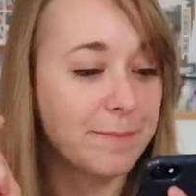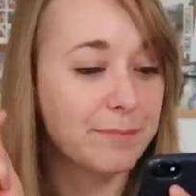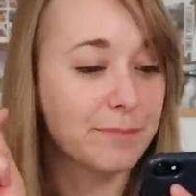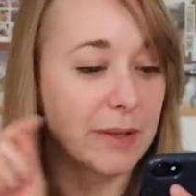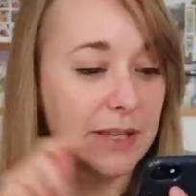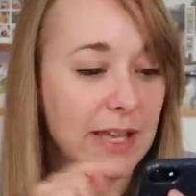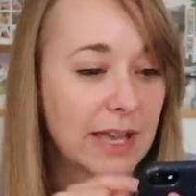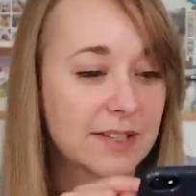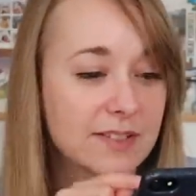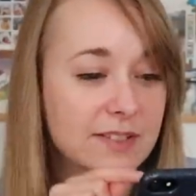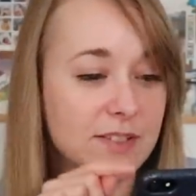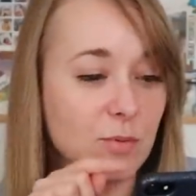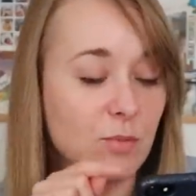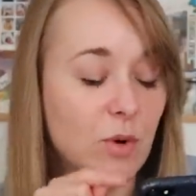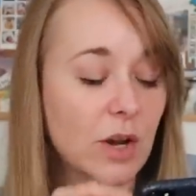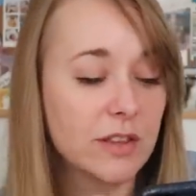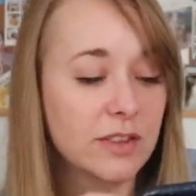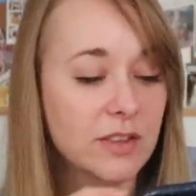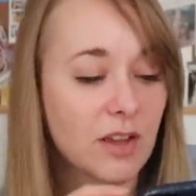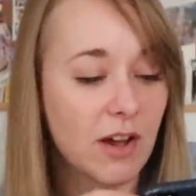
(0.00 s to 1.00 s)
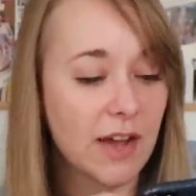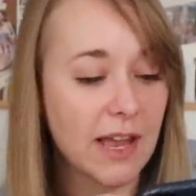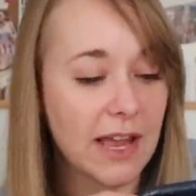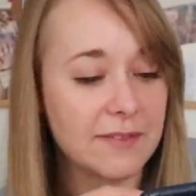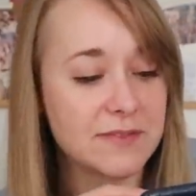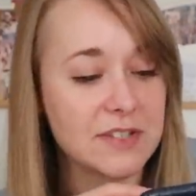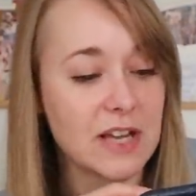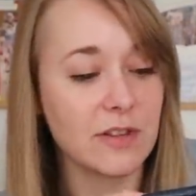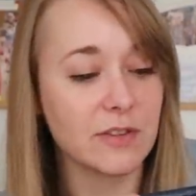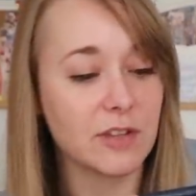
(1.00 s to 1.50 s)
But yes, the one that I
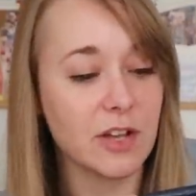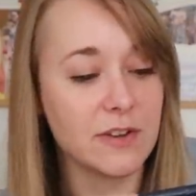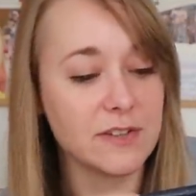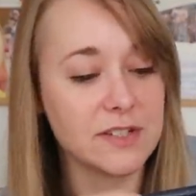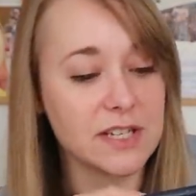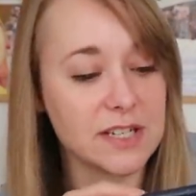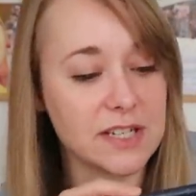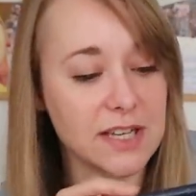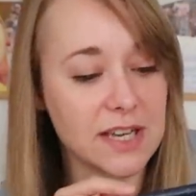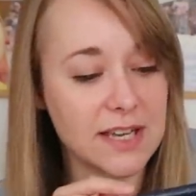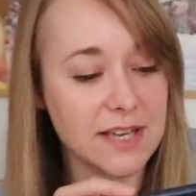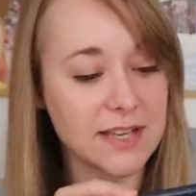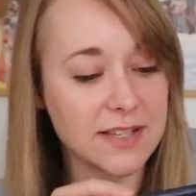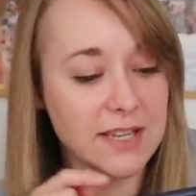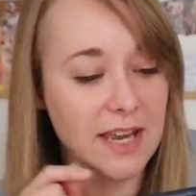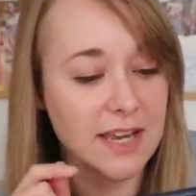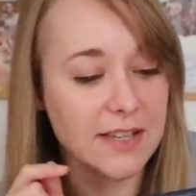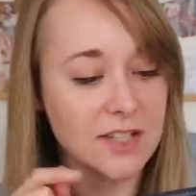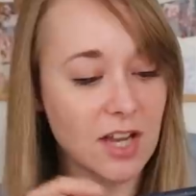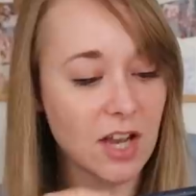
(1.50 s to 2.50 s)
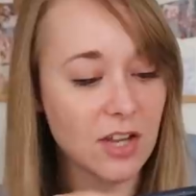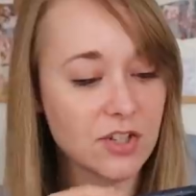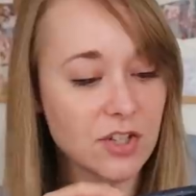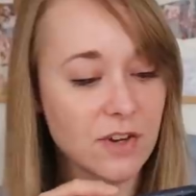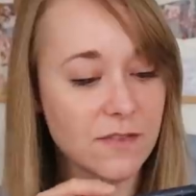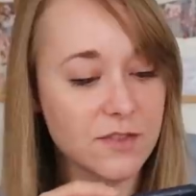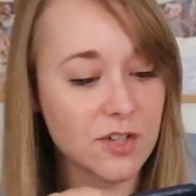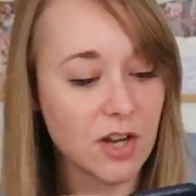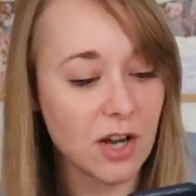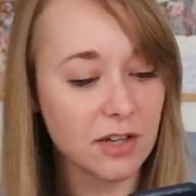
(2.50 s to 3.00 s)
have downloaded is A
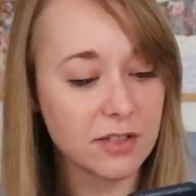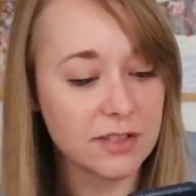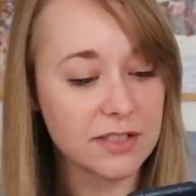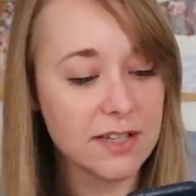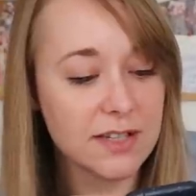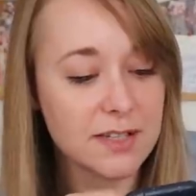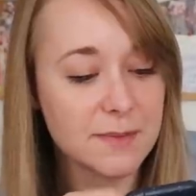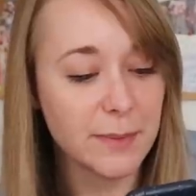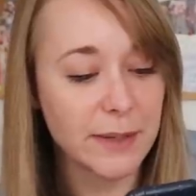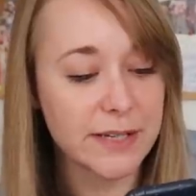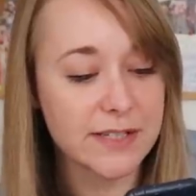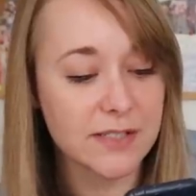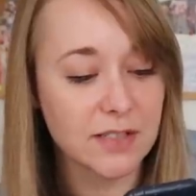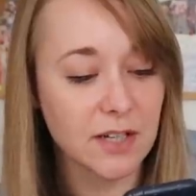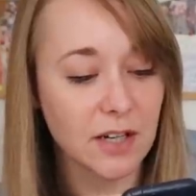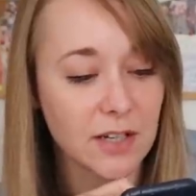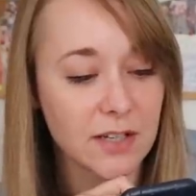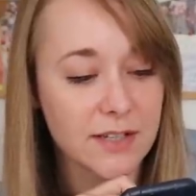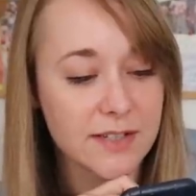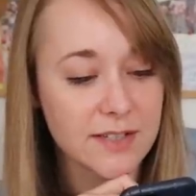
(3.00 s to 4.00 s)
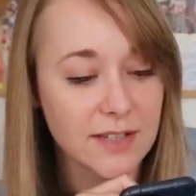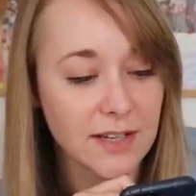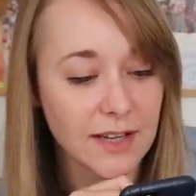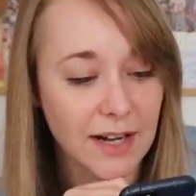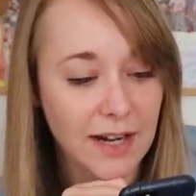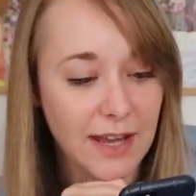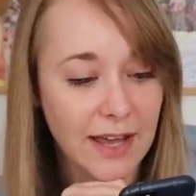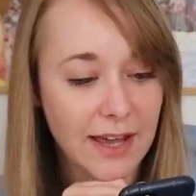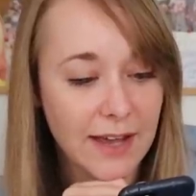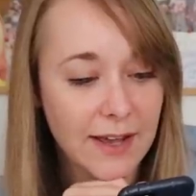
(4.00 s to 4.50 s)
Touch of Darkness by Scarlett St.
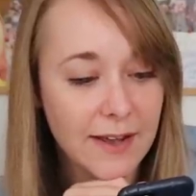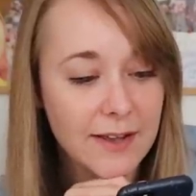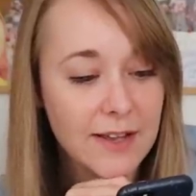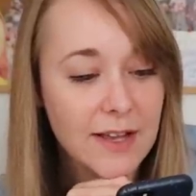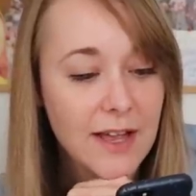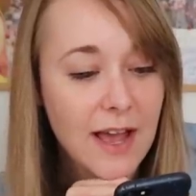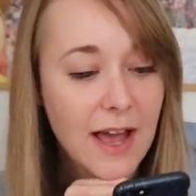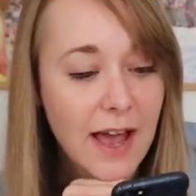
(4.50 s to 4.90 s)
Clair.